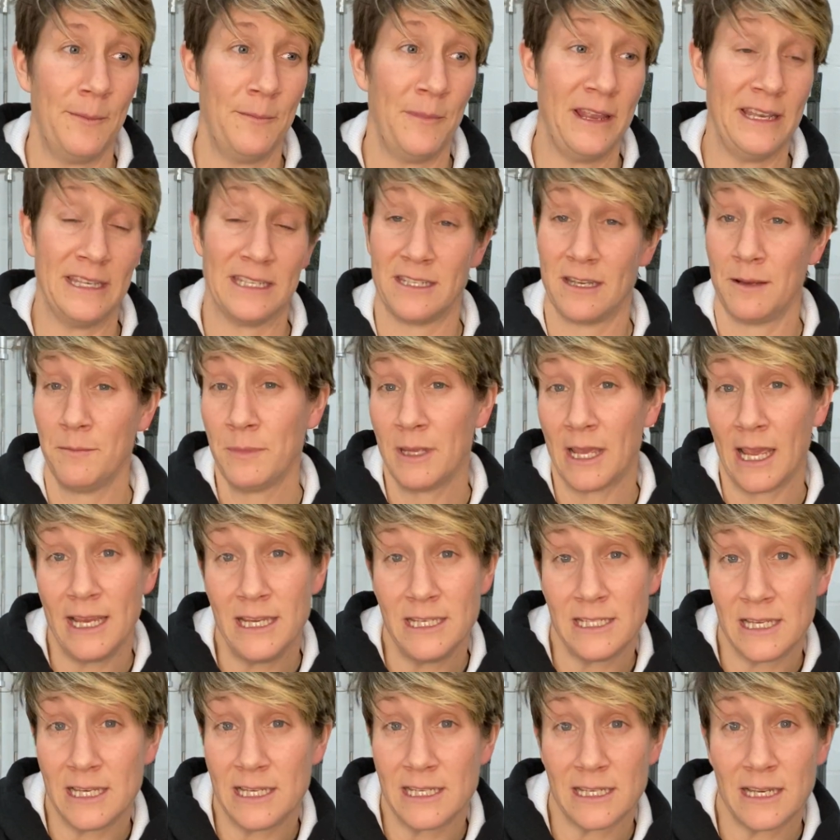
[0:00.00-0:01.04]
In some
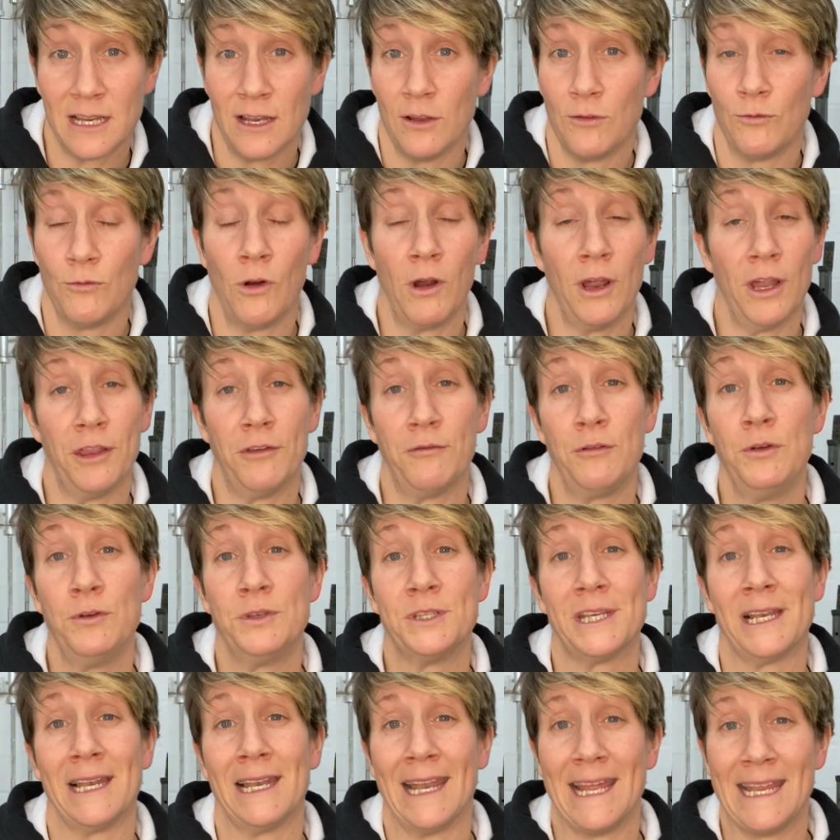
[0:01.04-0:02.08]
cases, right through
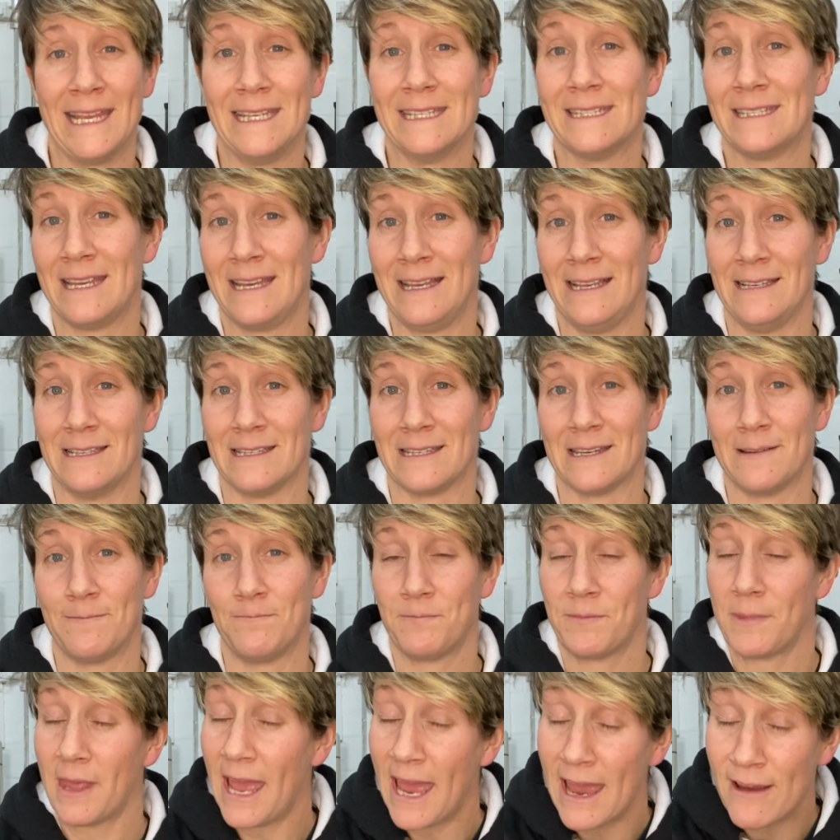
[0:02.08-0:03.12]
to late teens.
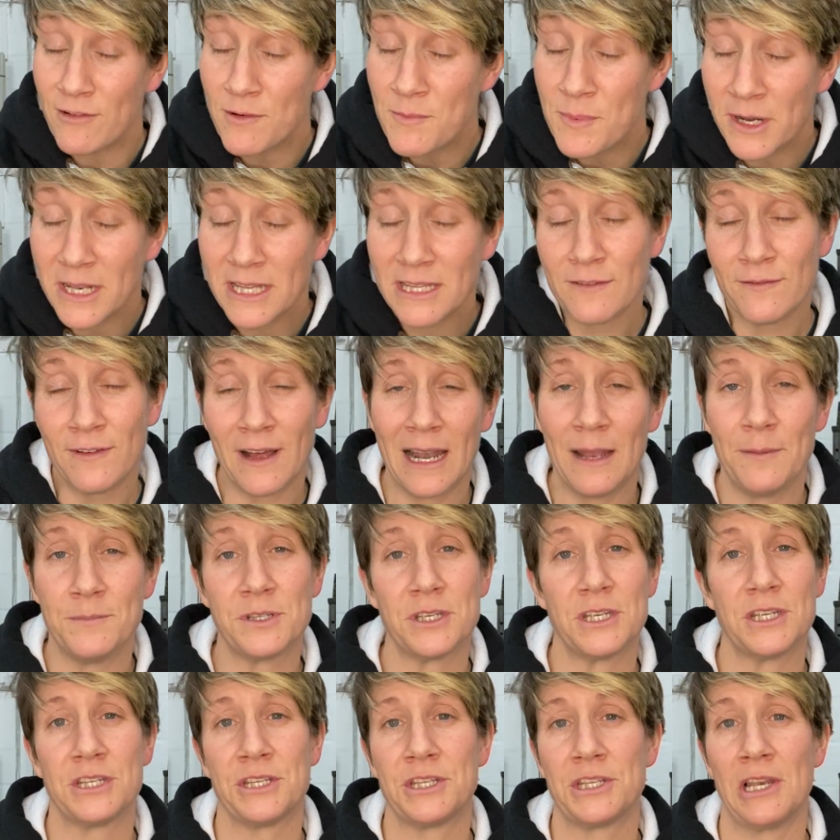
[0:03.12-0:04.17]
Everybody
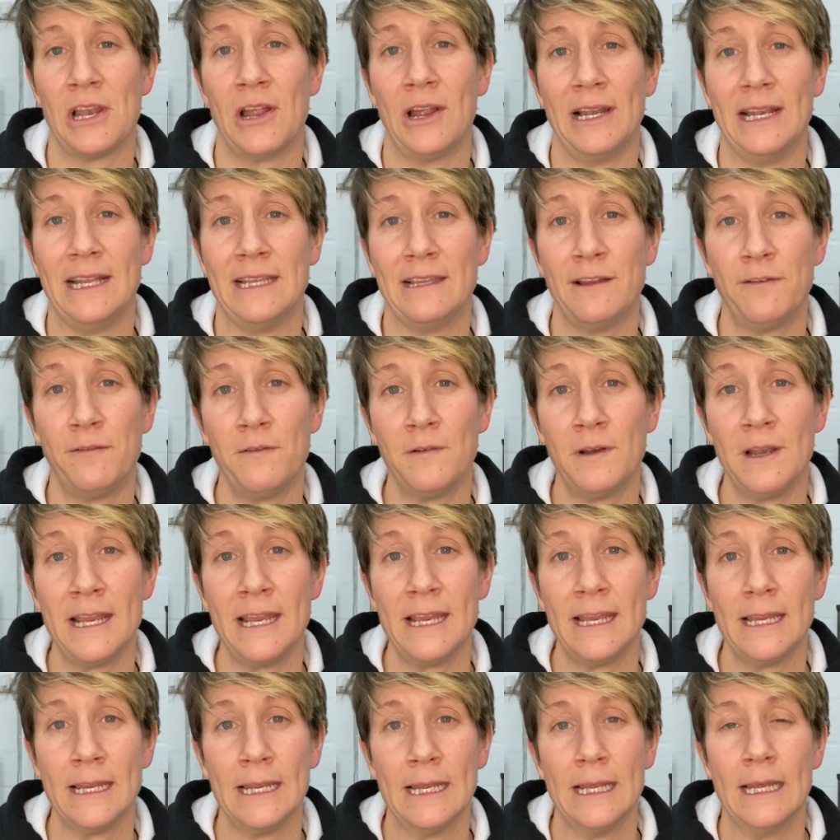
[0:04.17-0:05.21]
develops slightly differently,
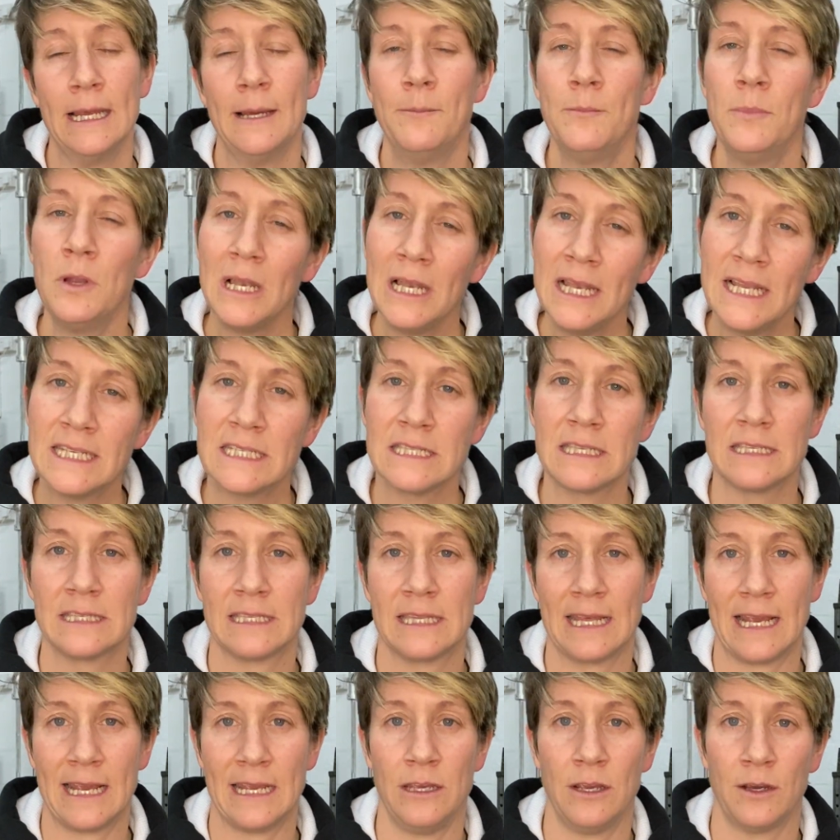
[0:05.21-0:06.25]
but listen to
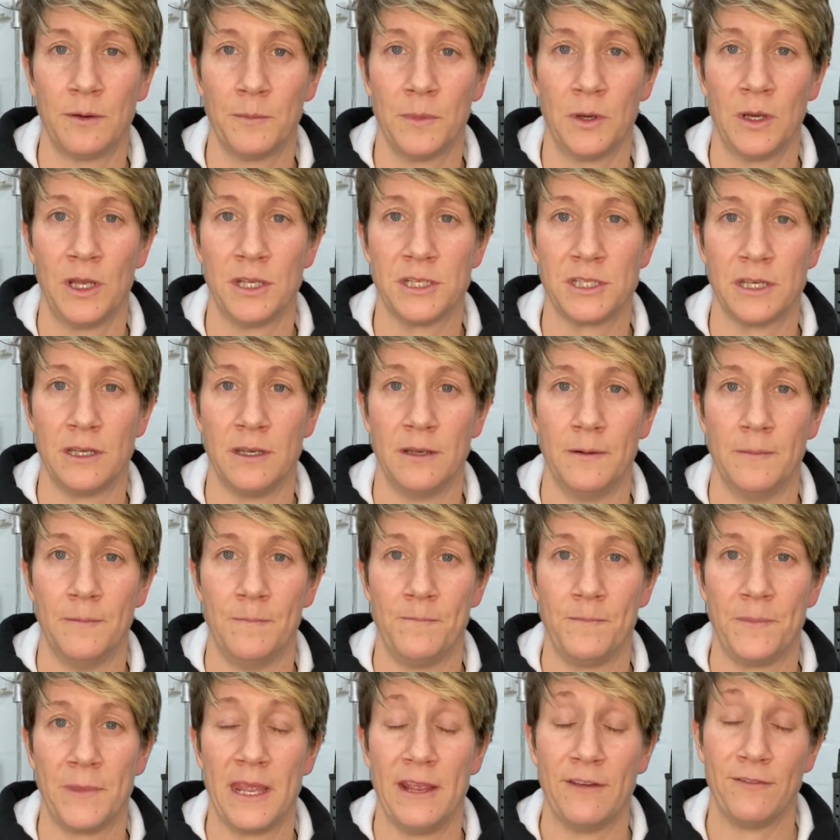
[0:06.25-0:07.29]
that young person.
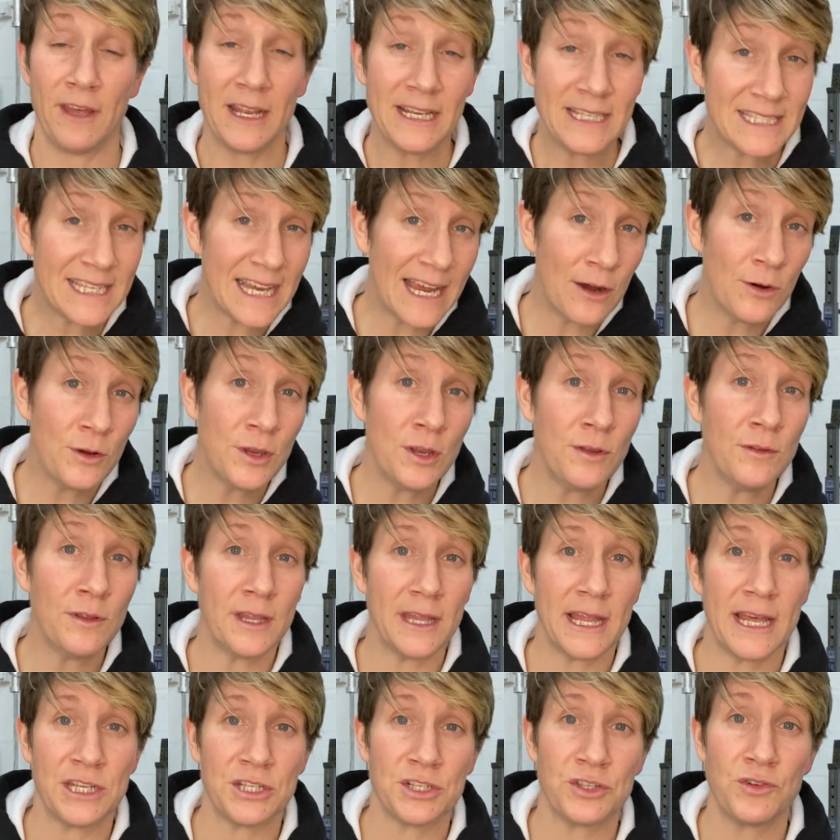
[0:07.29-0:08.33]
If they tell you that
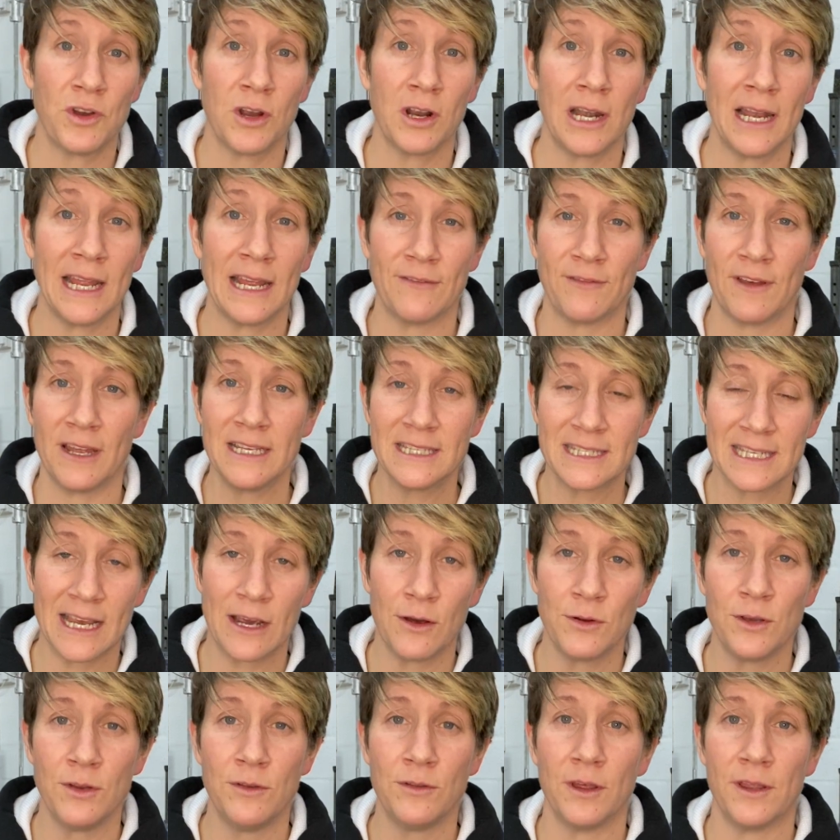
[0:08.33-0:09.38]
they're struggling, if they
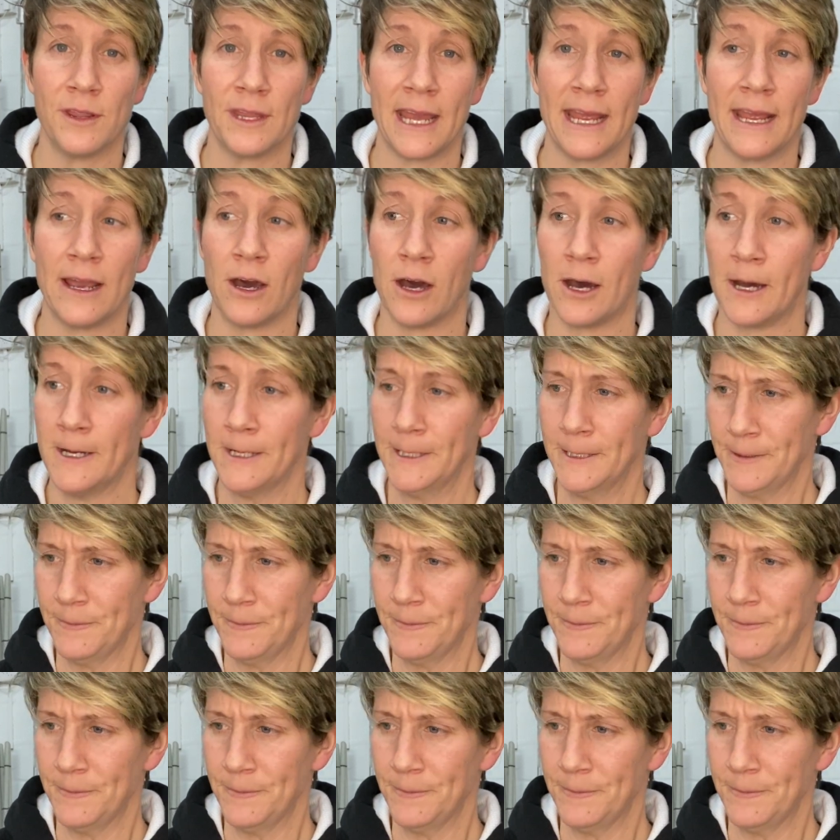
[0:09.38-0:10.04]
tell you that they are